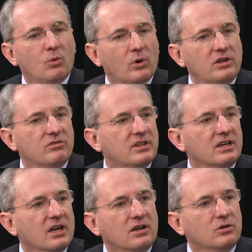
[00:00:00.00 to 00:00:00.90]
What do you
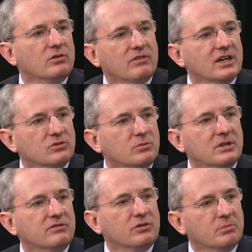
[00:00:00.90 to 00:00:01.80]
think your advice would
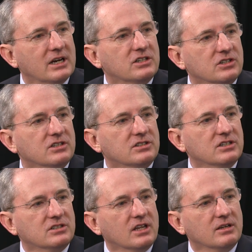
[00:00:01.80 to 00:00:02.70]
be for patients
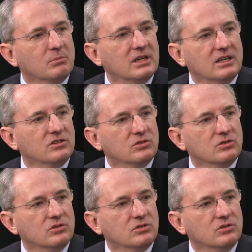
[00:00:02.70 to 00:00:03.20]
as they begin